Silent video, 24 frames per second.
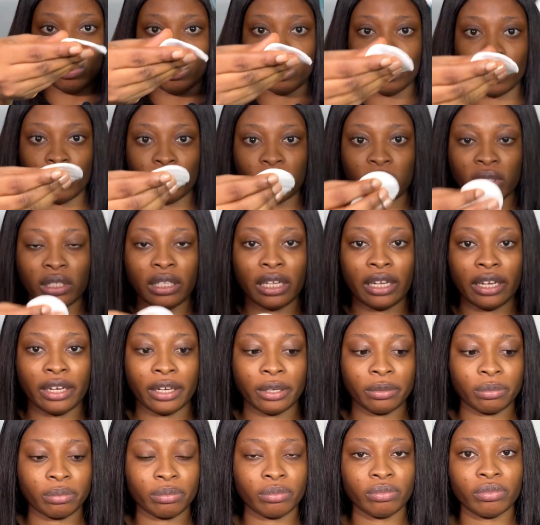drops there.
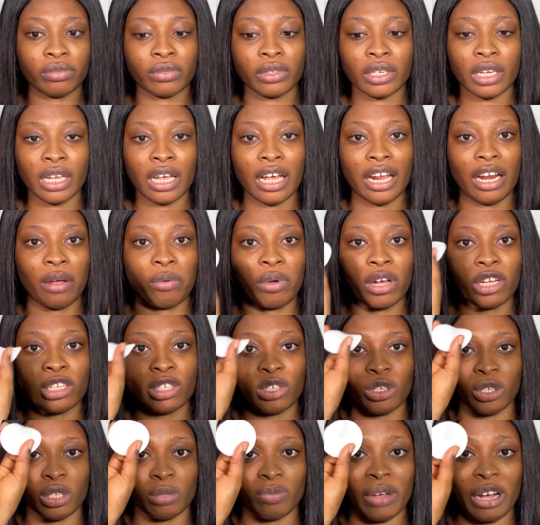And I'm going to
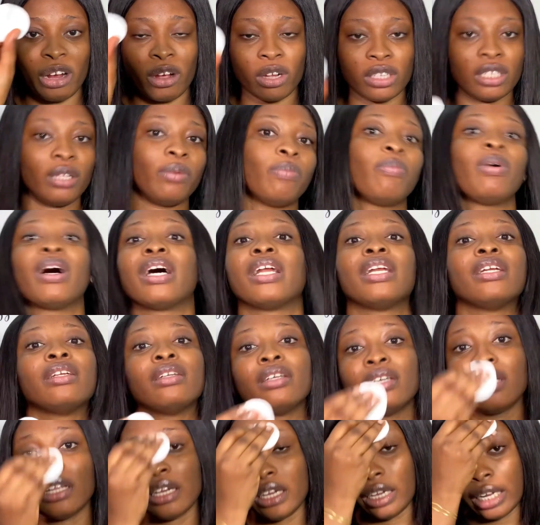use my cutting pad,
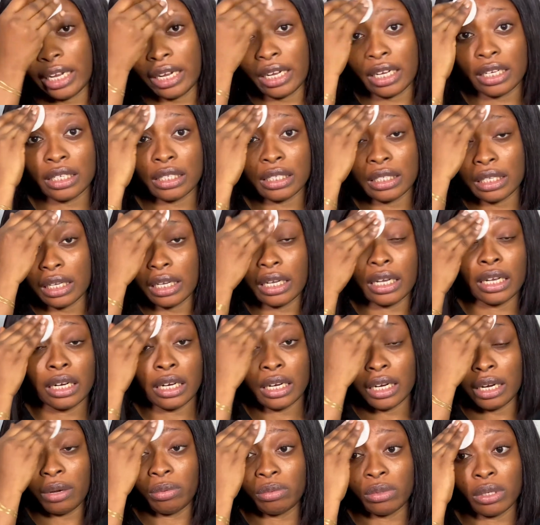like I said.
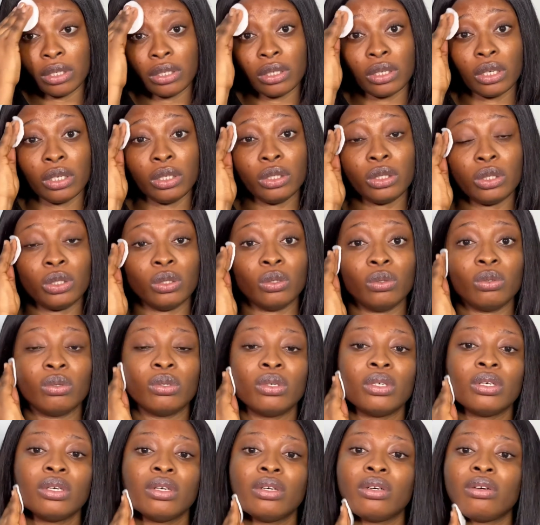I'm just going to
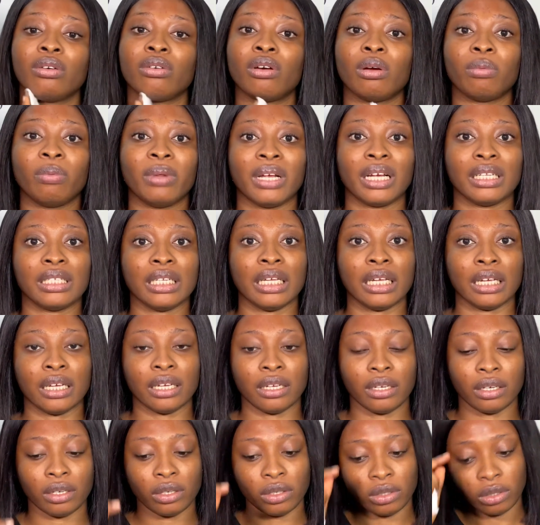rub that in.
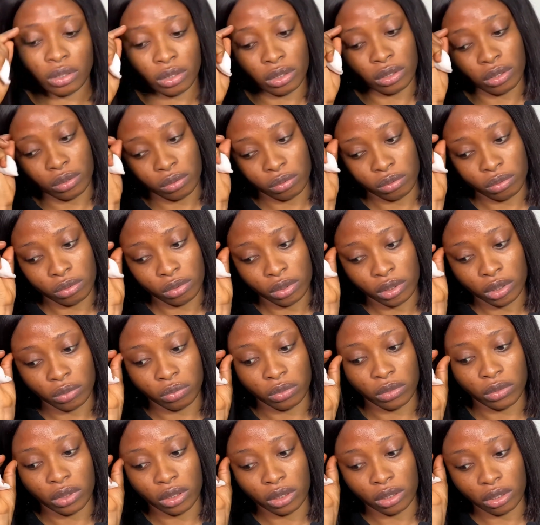So
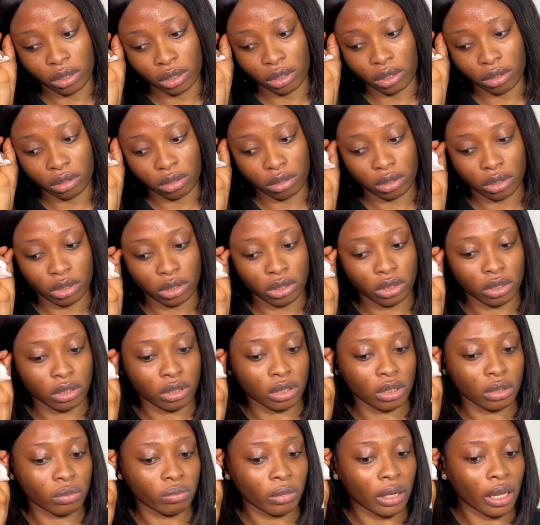I'm just going to
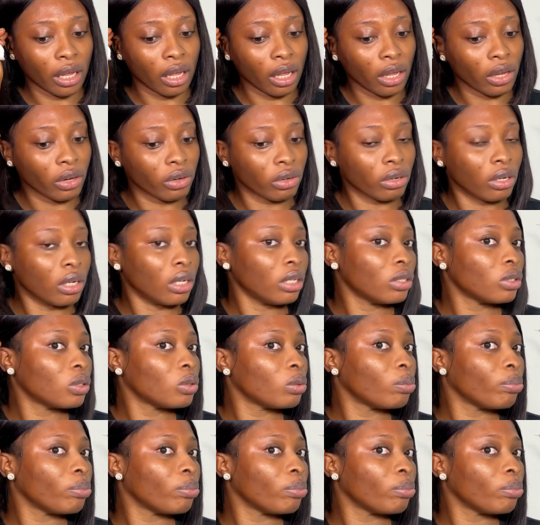adjust my hair a little